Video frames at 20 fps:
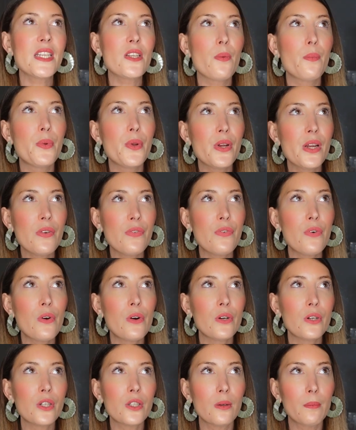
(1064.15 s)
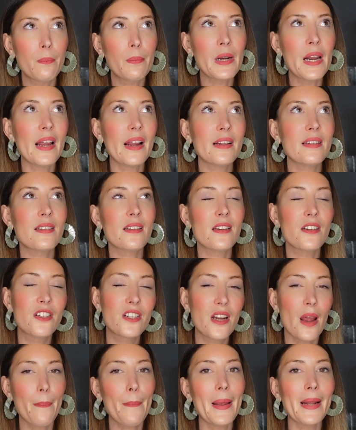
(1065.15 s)
is a beautiful, complex,
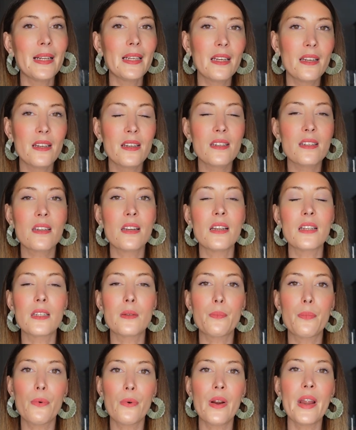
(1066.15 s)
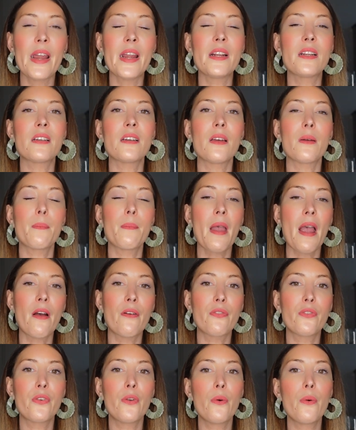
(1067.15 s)
Japanese-inspired
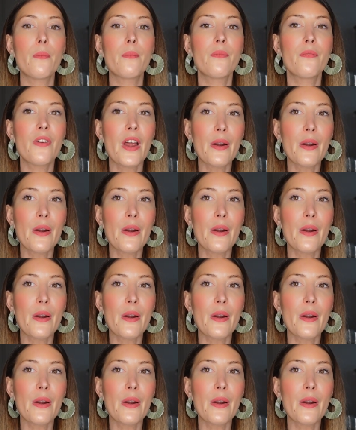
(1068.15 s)
perfume.